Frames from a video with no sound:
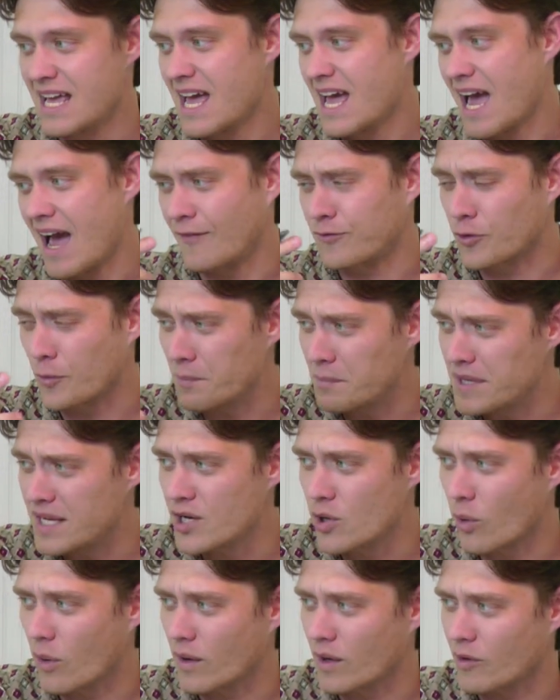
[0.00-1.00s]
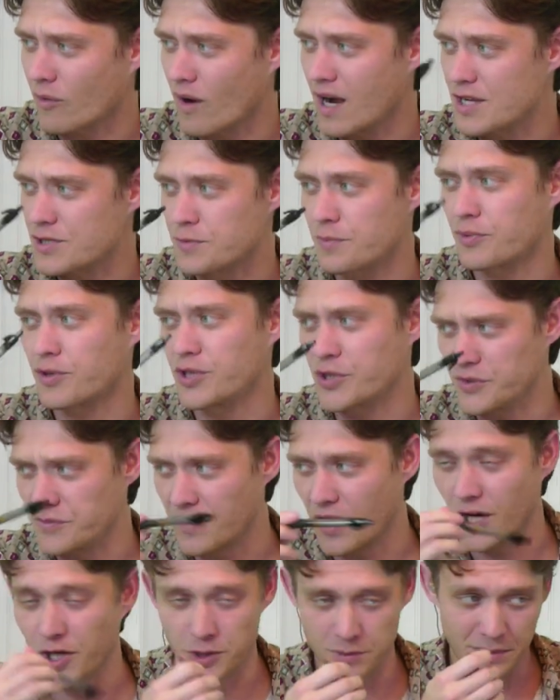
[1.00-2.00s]
after a meteoric rise on pretty good
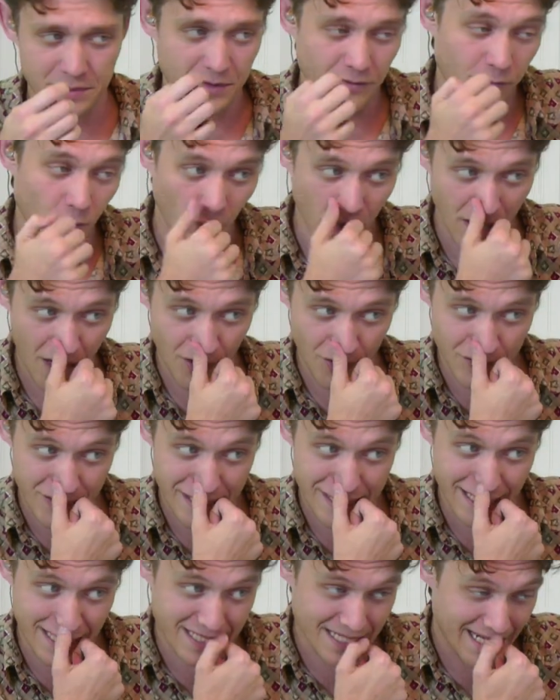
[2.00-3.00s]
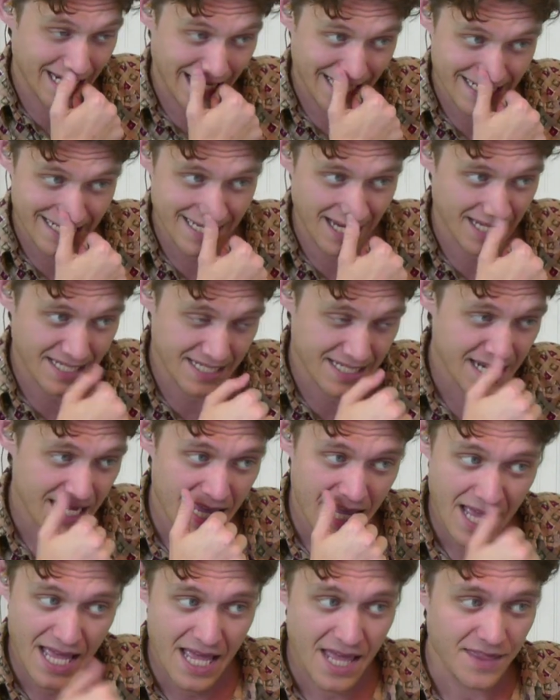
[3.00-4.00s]
volume, up to four dollars and sixty-nine cents.
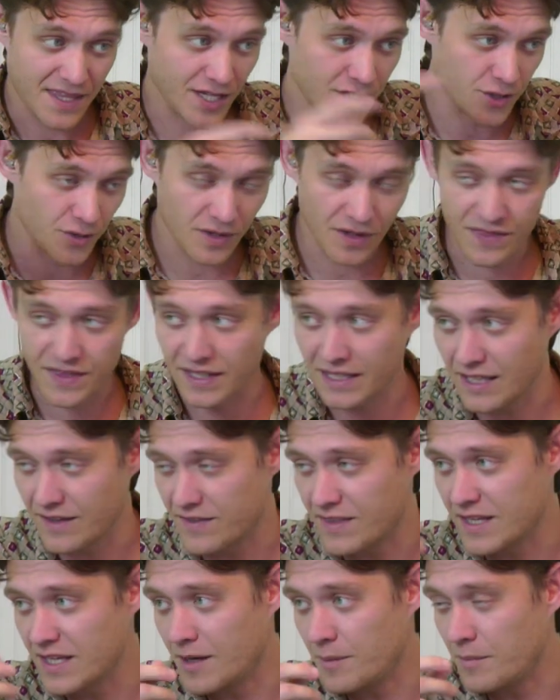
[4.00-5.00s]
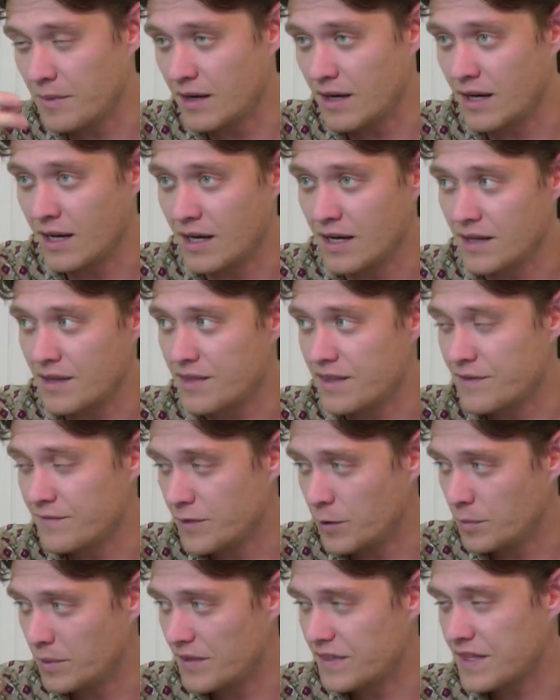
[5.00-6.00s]
They do the thin lithium, uh, thin
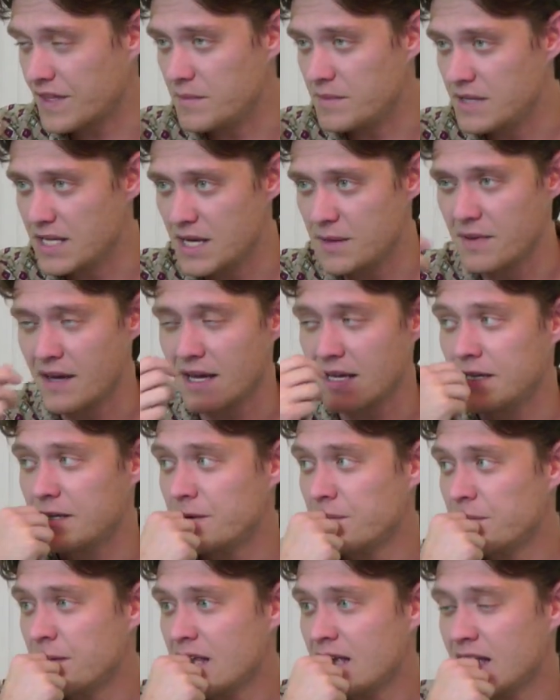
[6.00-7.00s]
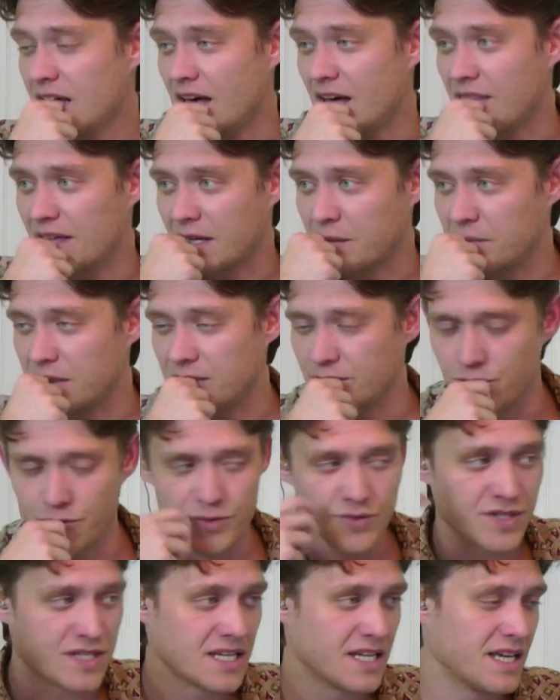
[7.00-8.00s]
film lithium niobate uh, that can be
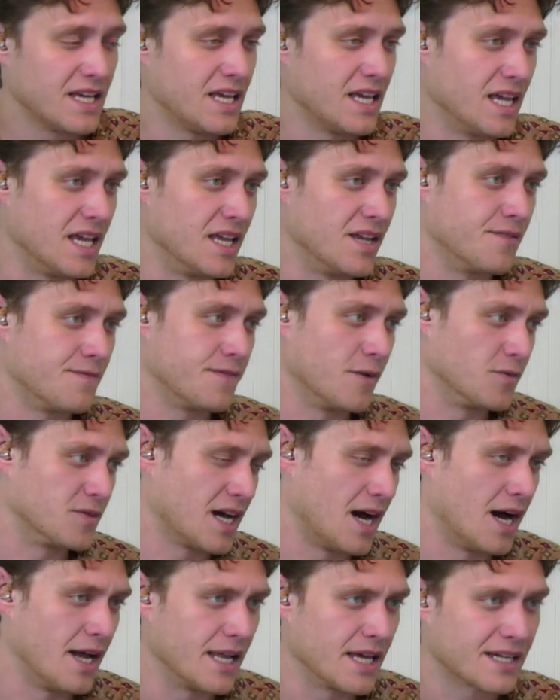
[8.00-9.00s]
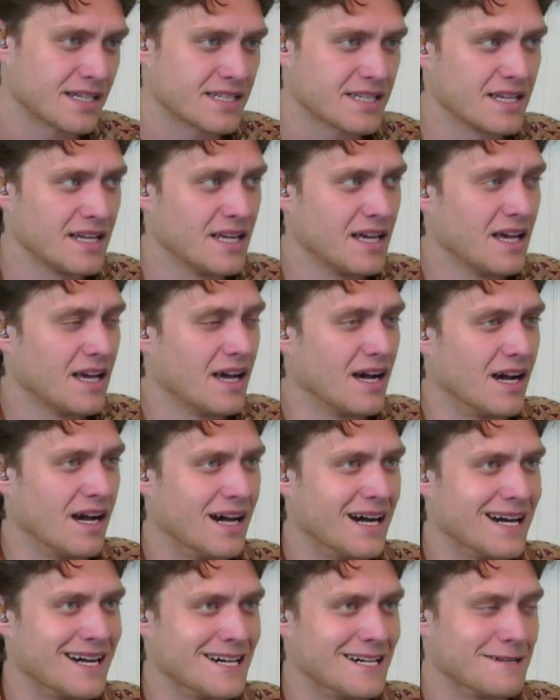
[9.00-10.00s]
used in photonics.
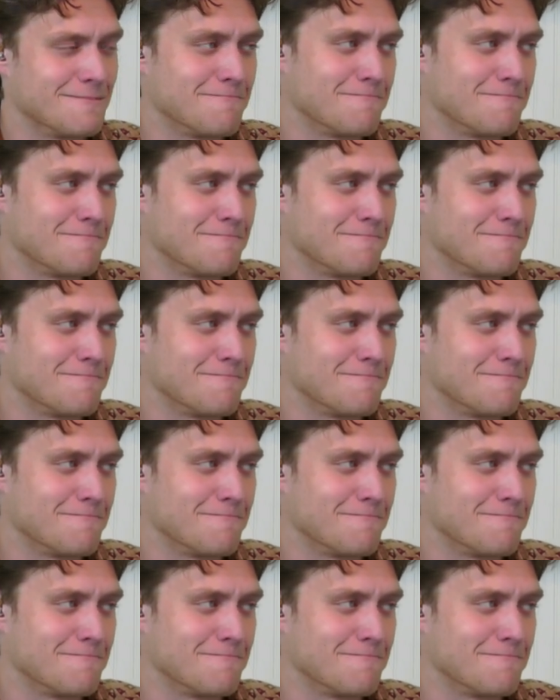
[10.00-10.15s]
Uh,